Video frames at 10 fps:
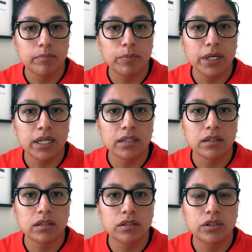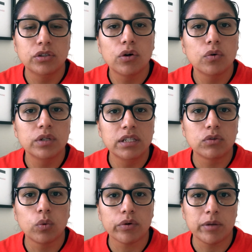but you don't need
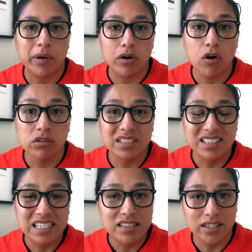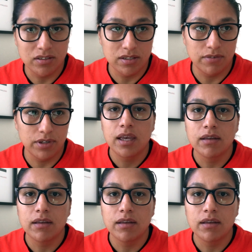to worry about all the details of it.